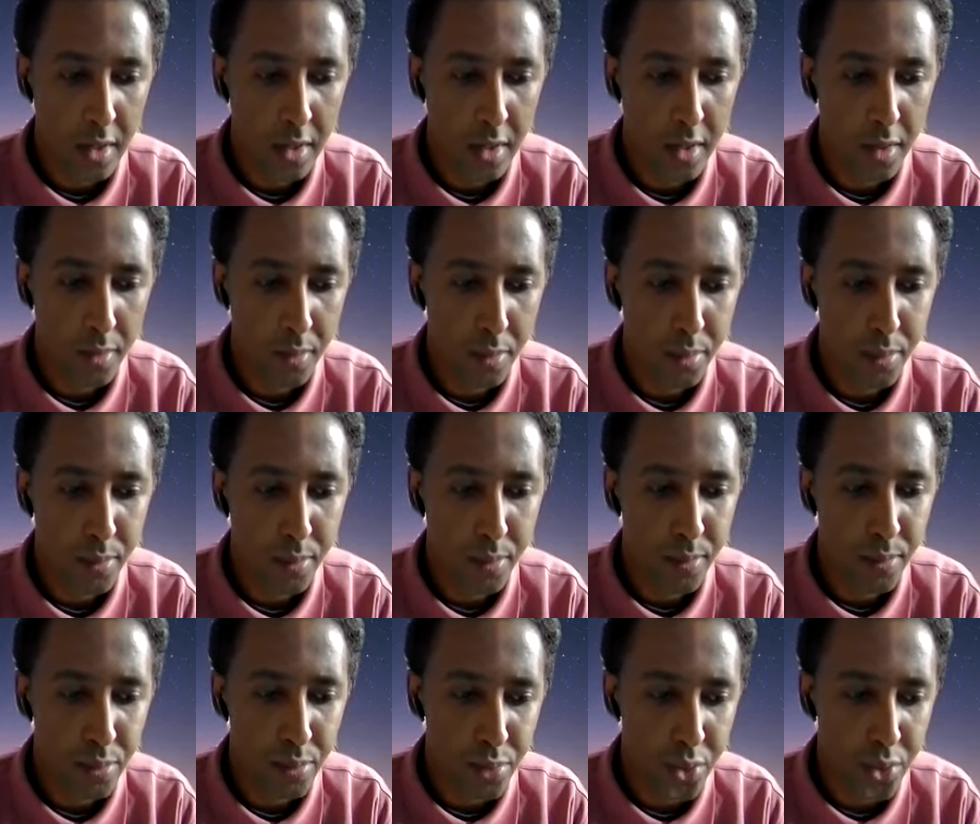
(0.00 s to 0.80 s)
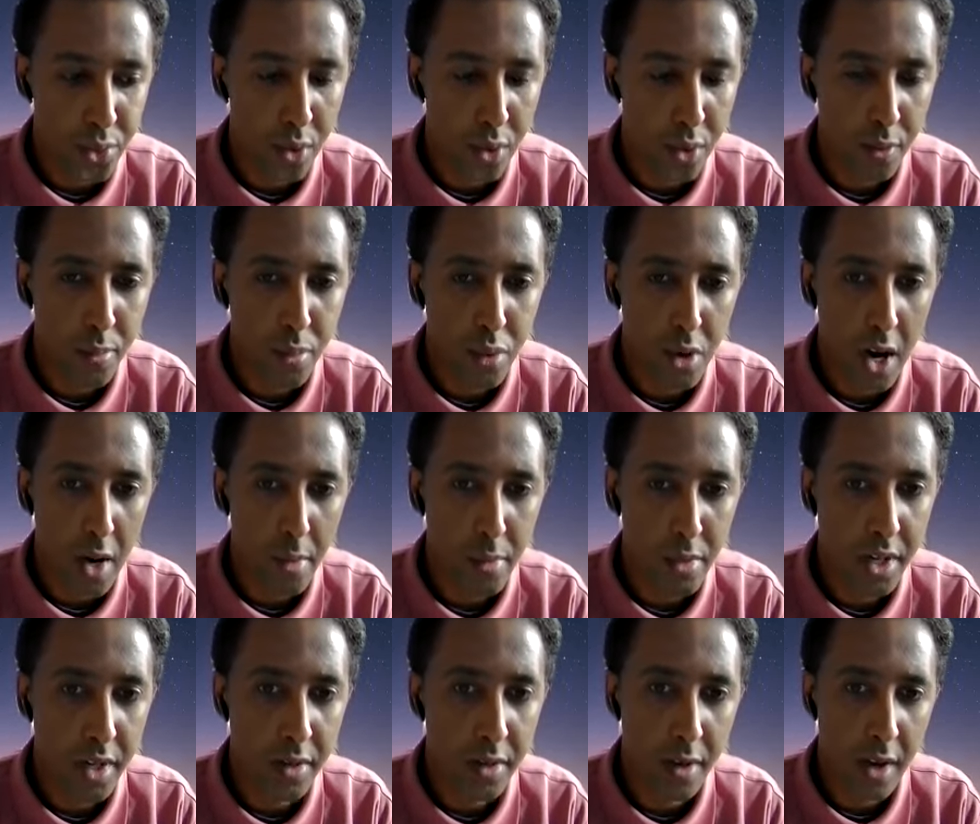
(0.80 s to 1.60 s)
the sort of
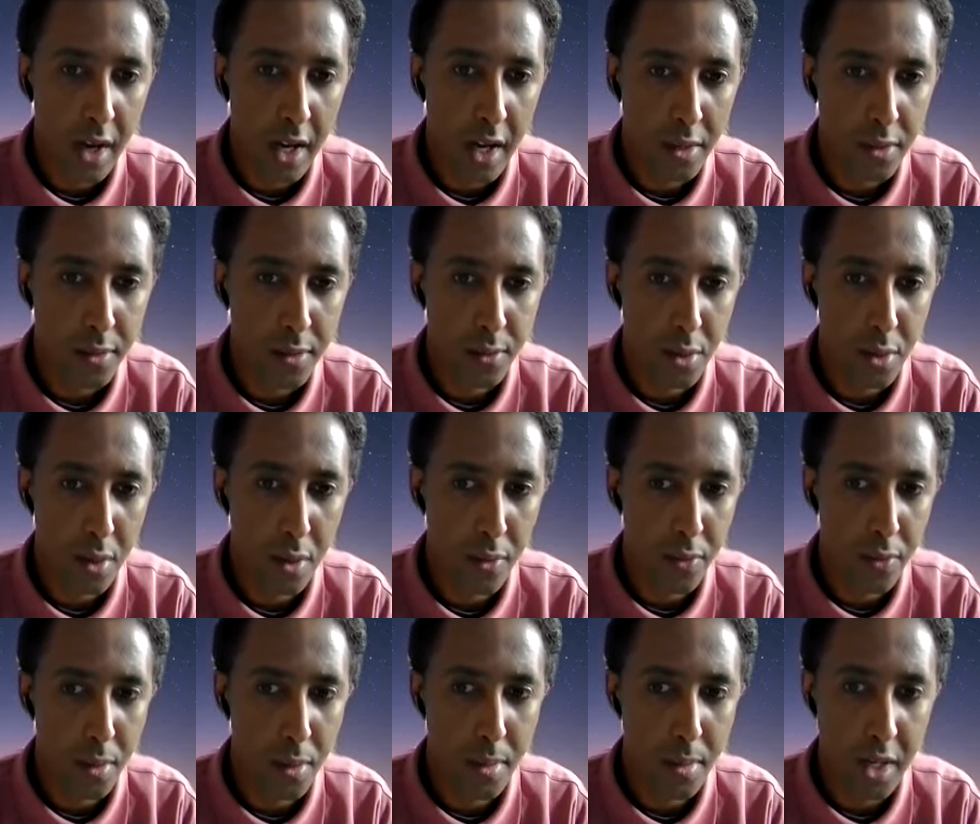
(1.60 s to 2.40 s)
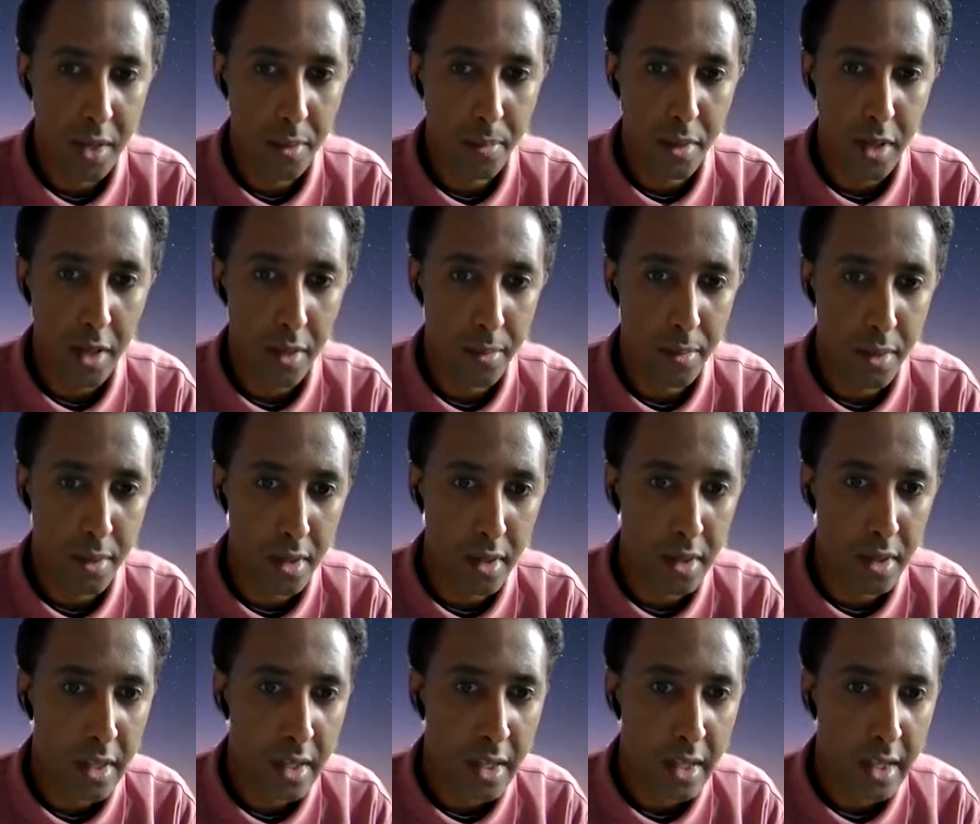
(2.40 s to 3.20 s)
primary device for for many
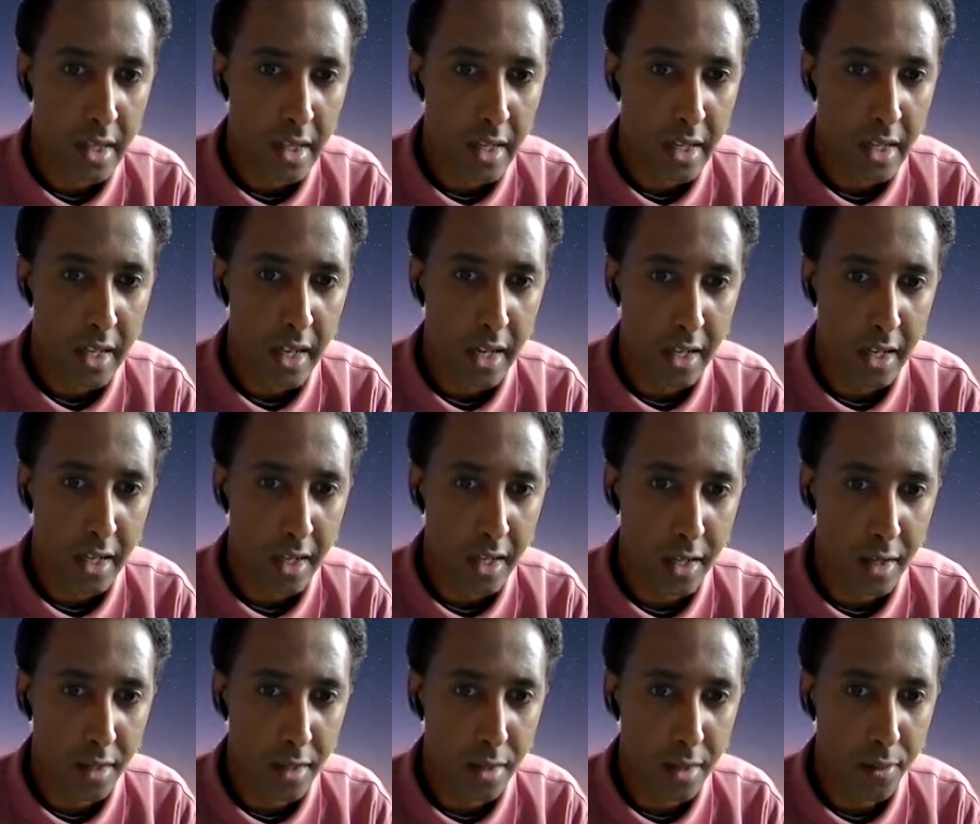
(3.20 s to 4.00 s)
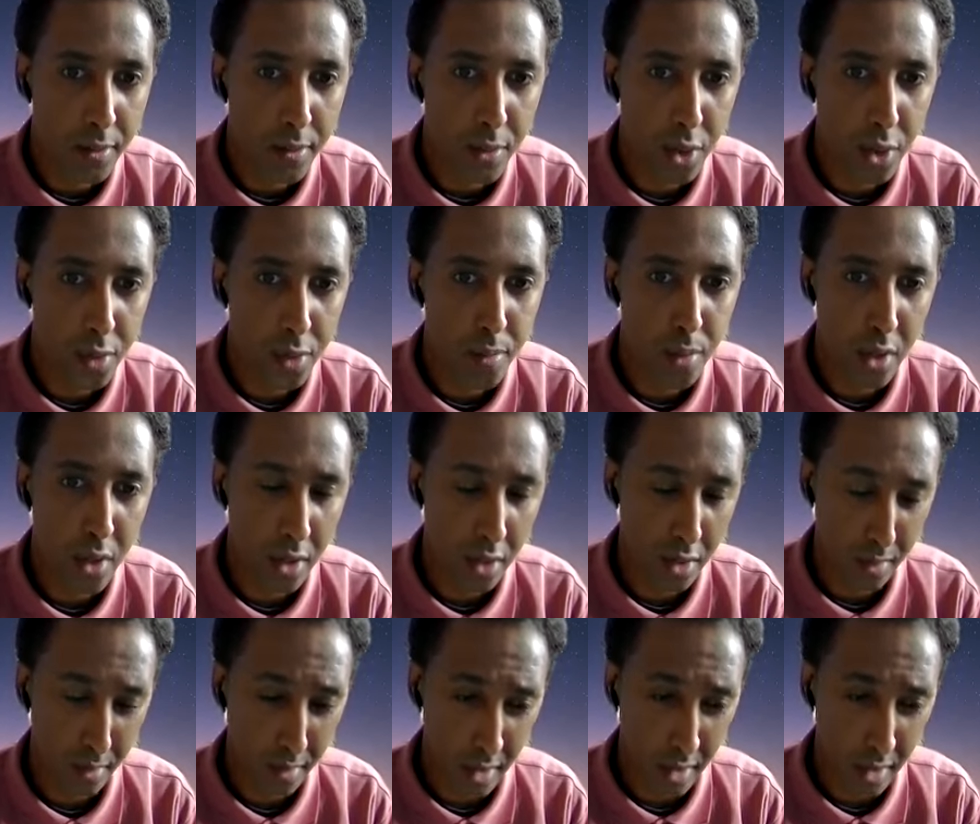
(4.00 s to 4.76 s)
people, and and the first point of